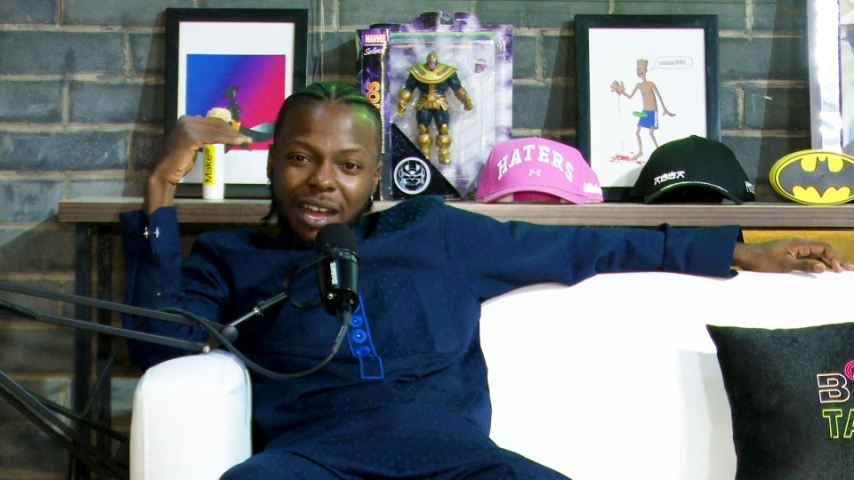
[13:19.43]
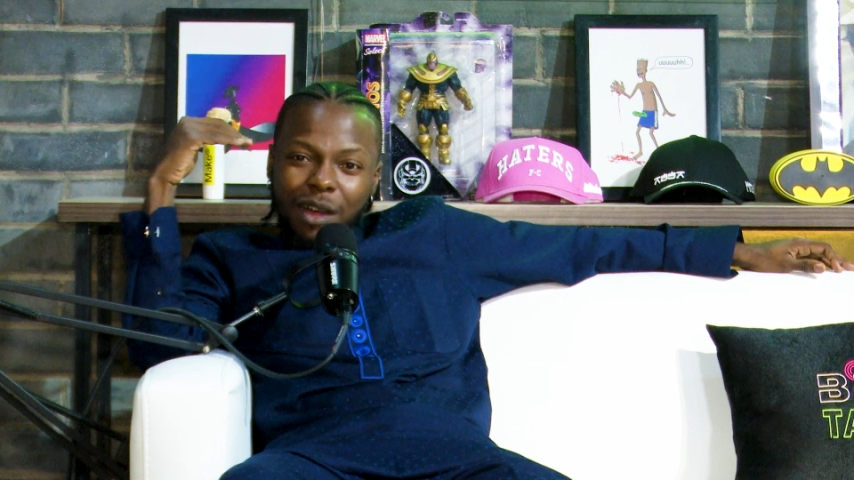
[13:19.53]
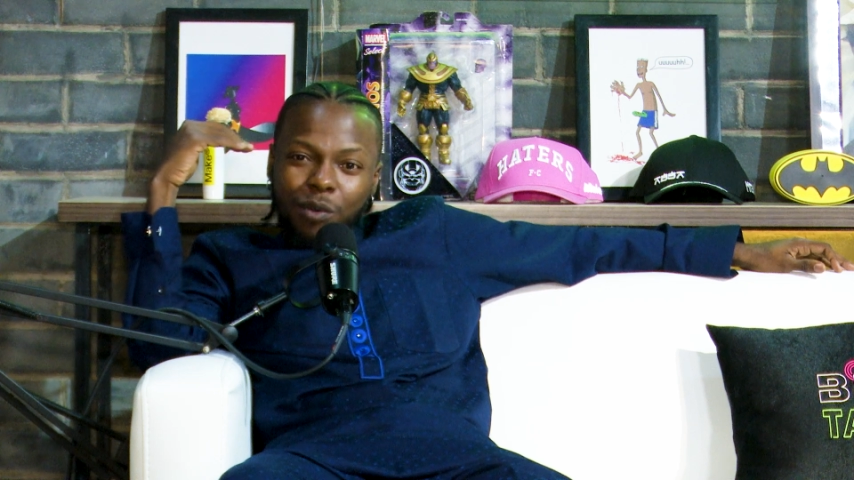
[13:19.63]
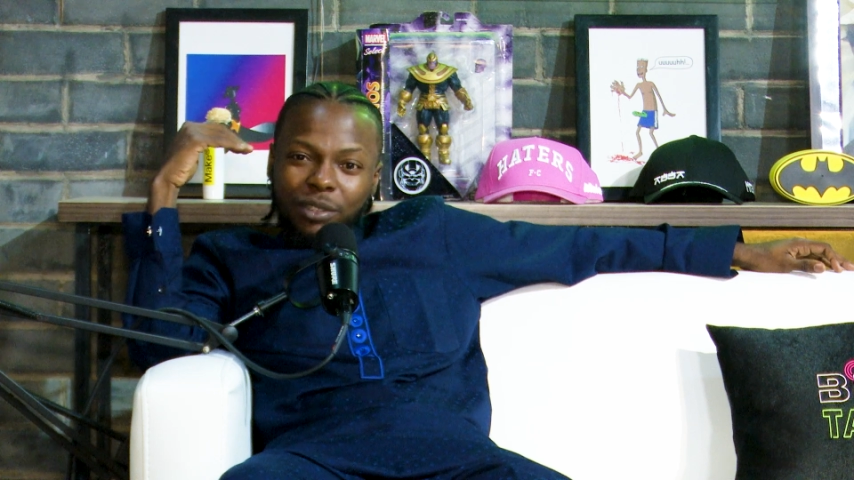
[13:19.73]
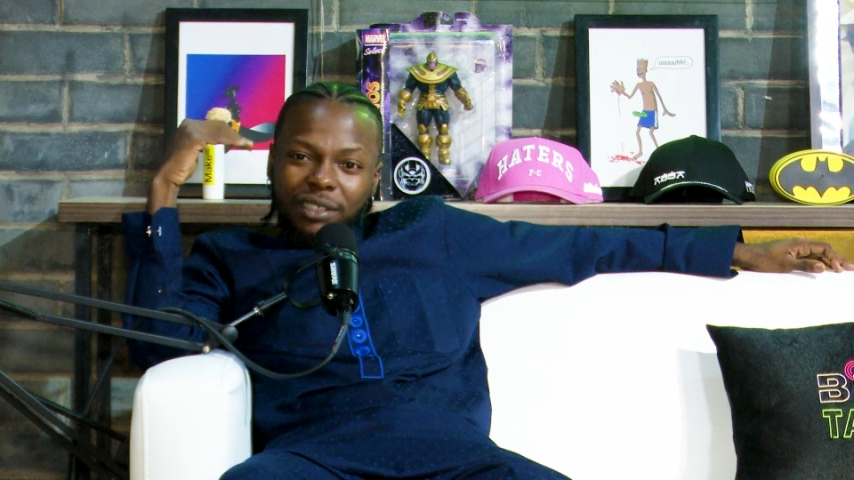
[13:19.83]

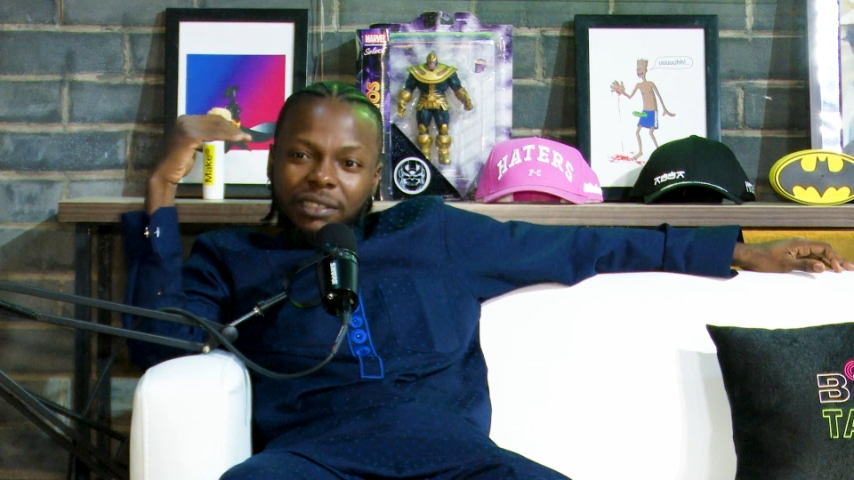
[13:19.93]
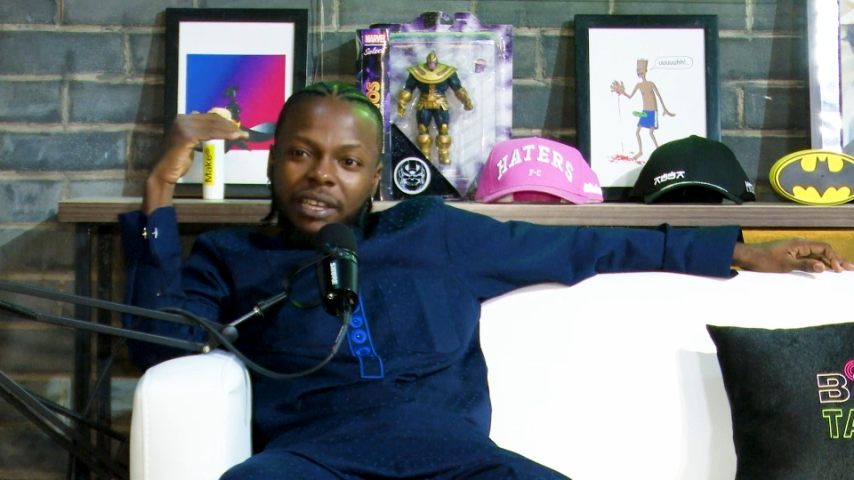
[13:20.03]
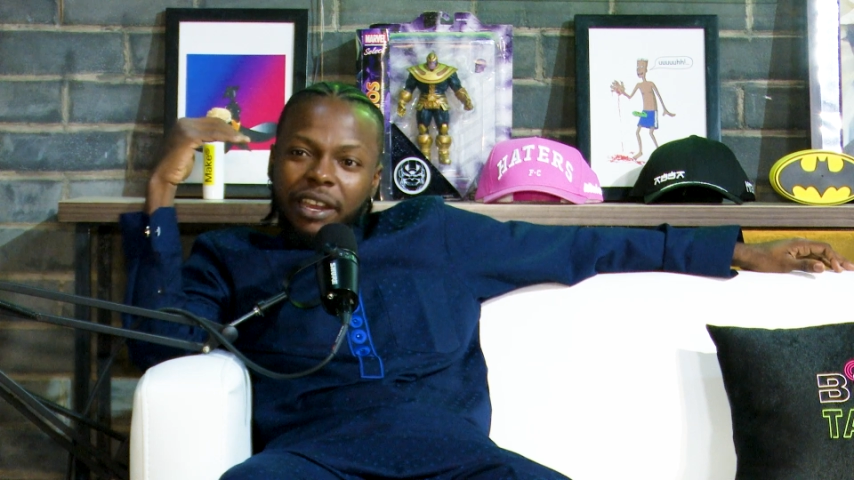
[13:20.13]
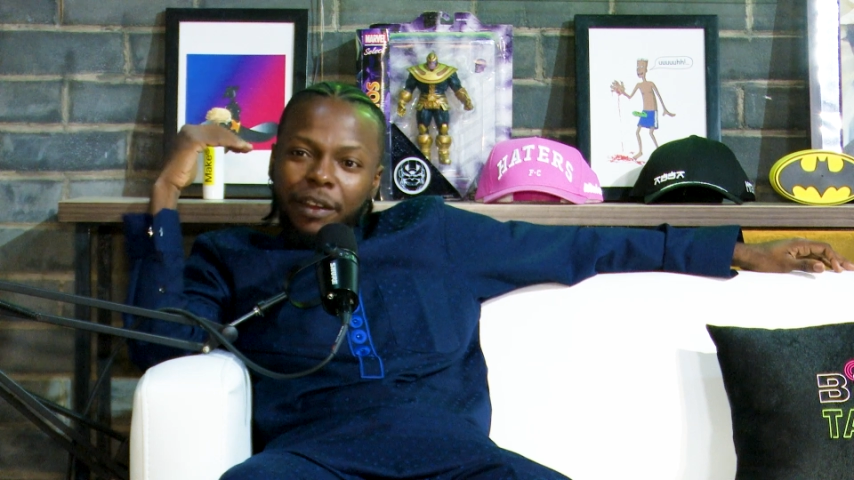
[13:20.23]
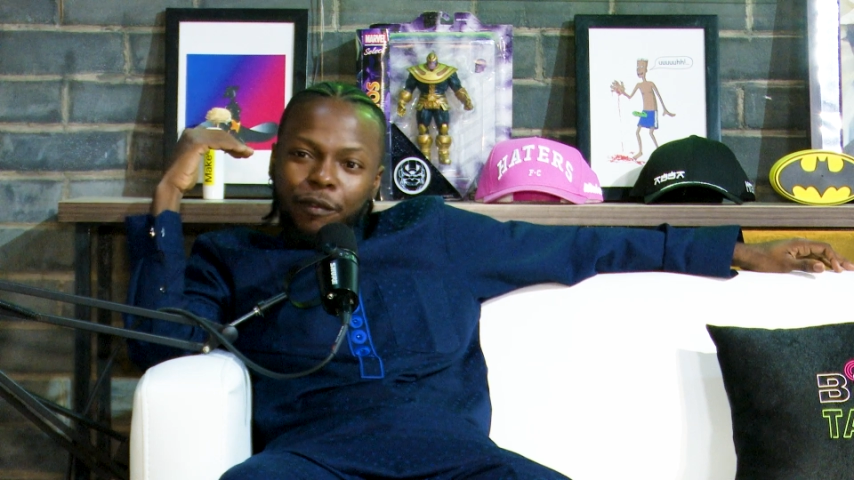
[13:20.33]
I was
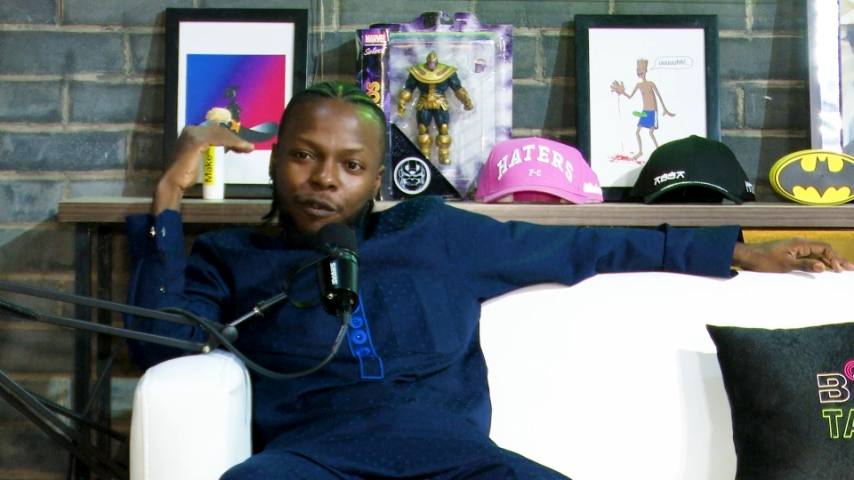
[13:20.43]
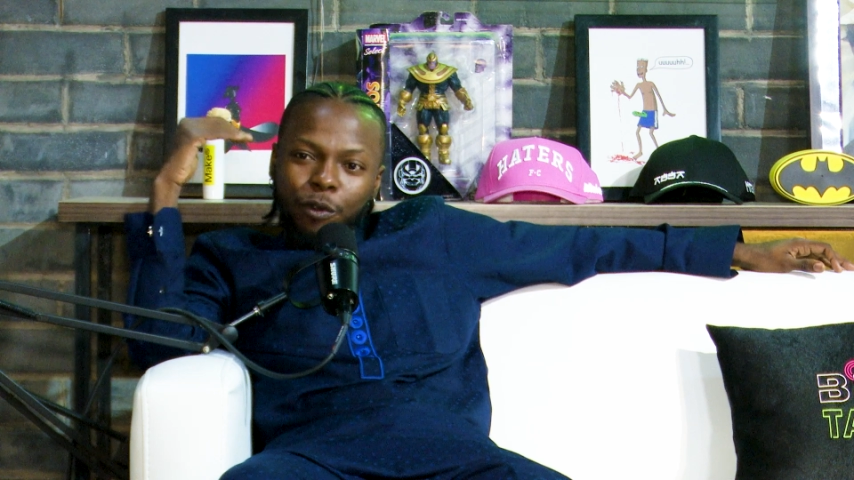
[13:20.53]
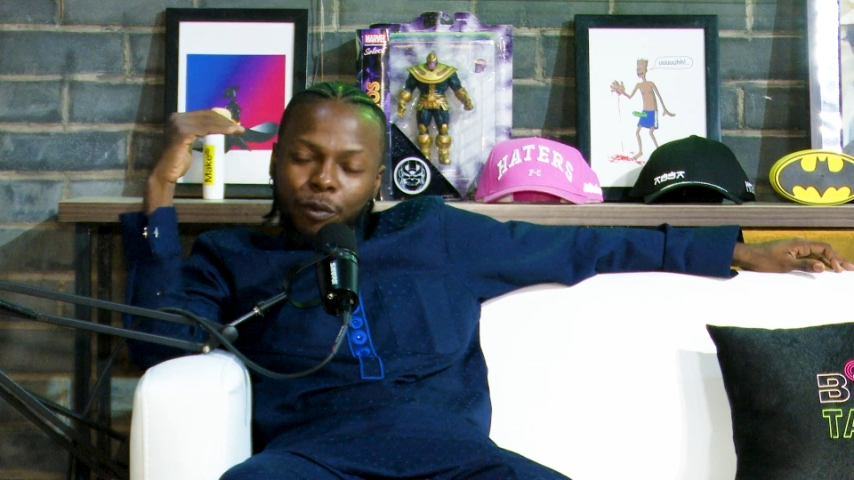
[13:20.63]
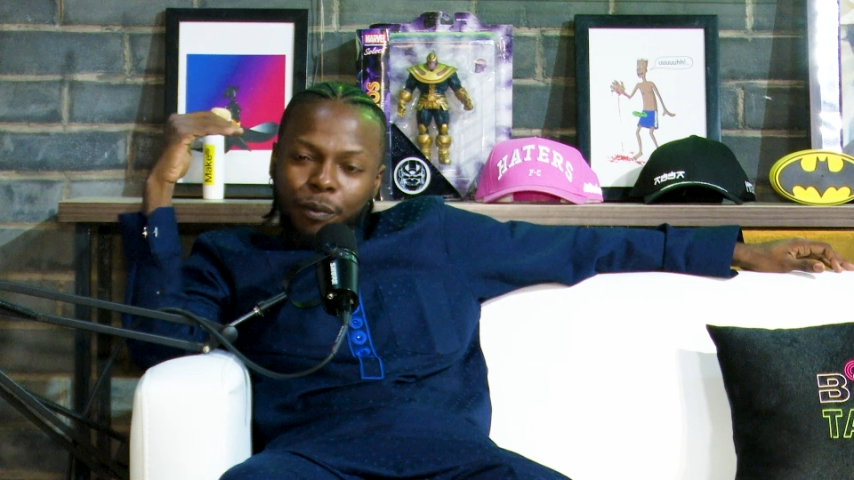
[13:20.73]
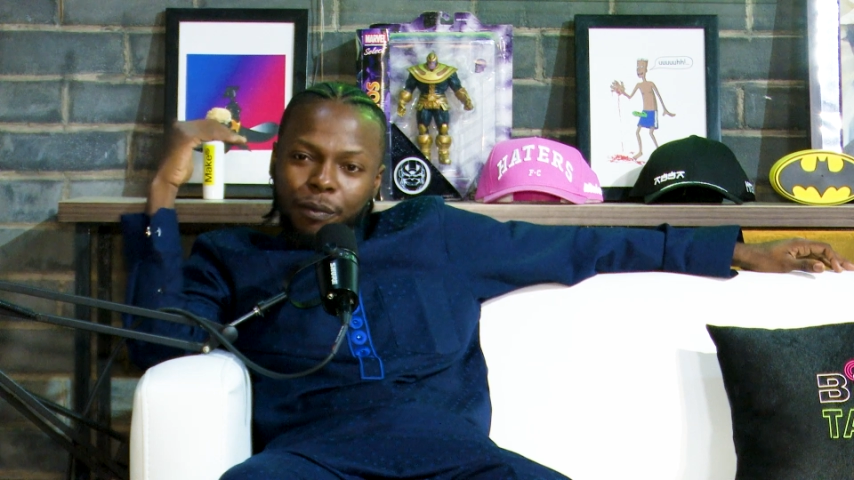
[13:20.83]
there
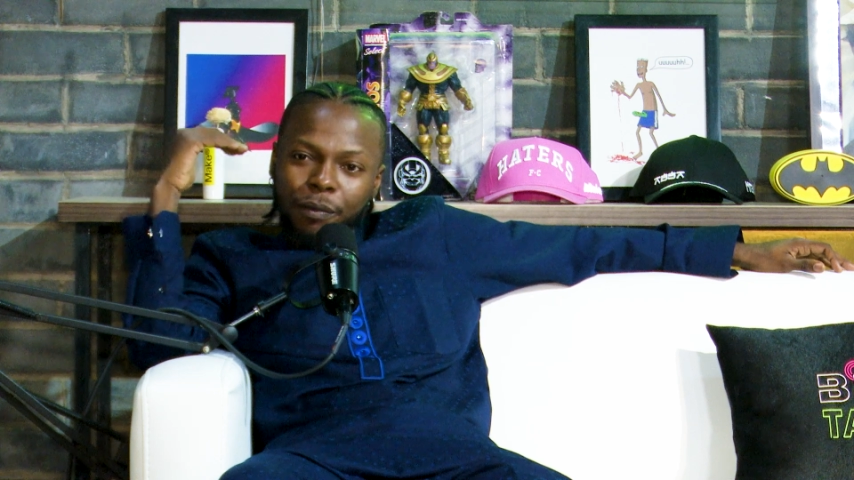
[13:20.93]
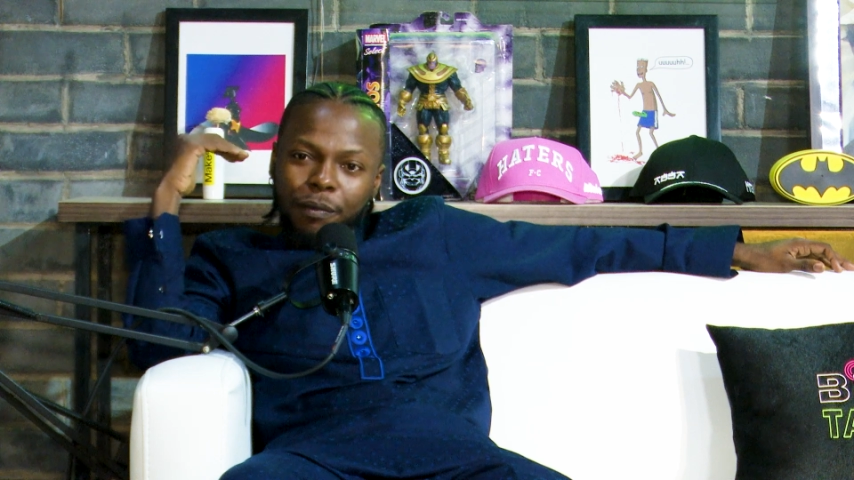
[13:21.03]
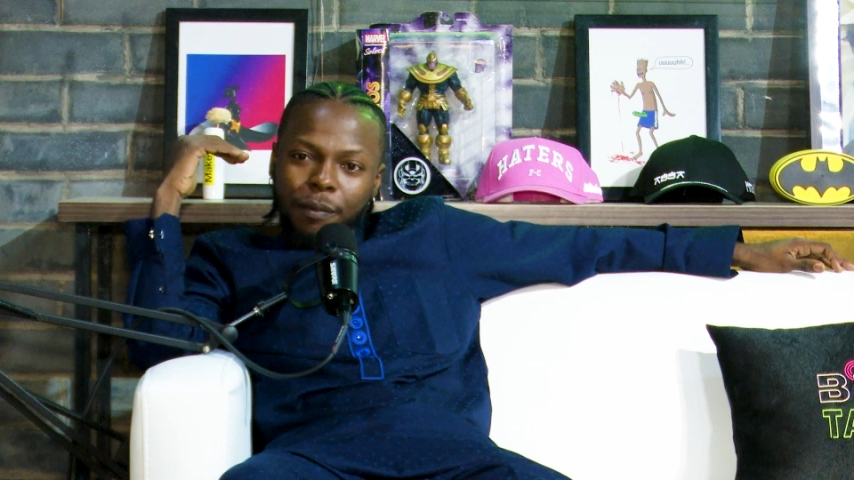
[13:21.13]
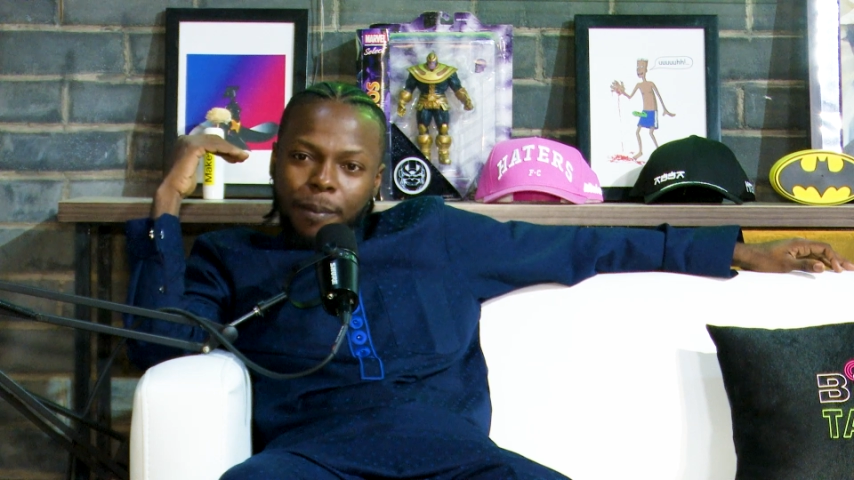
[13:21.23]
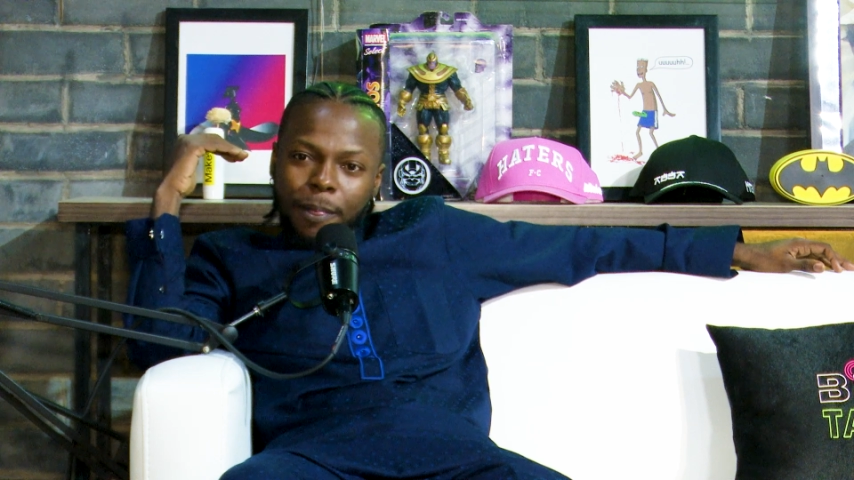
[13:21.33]
from